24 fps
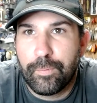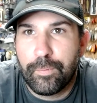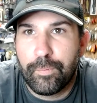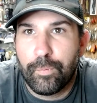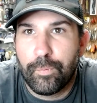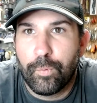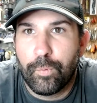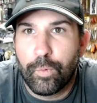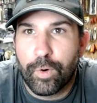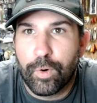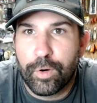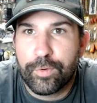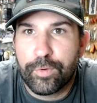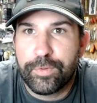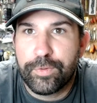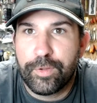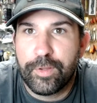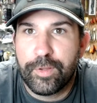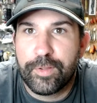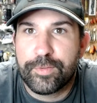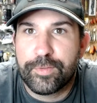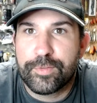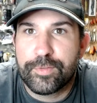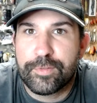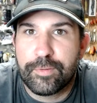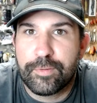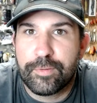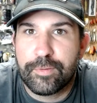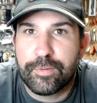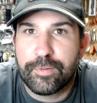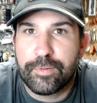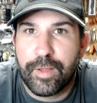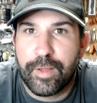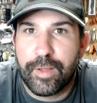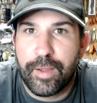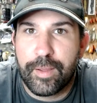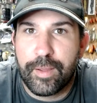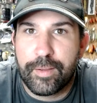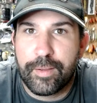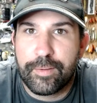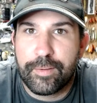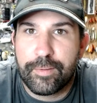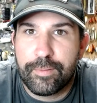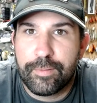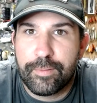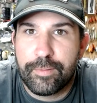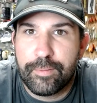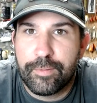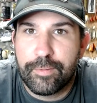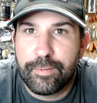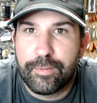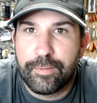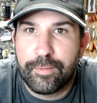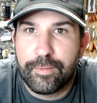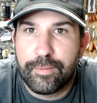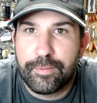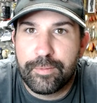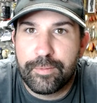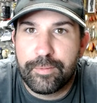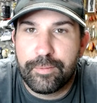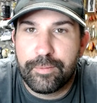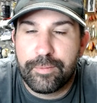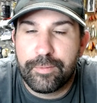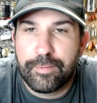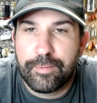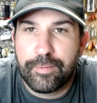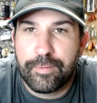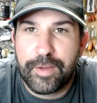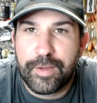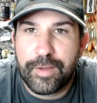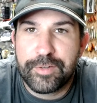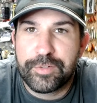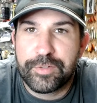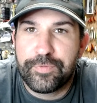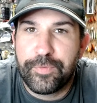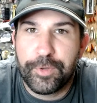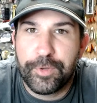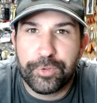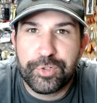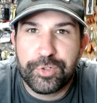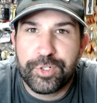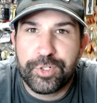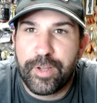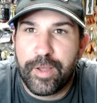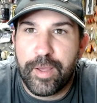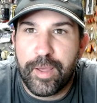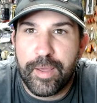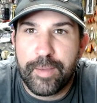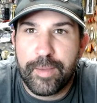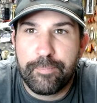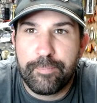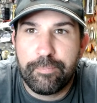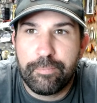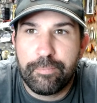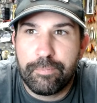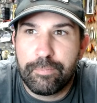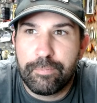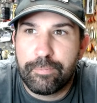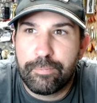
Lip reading: worthless. Like I just feel shame.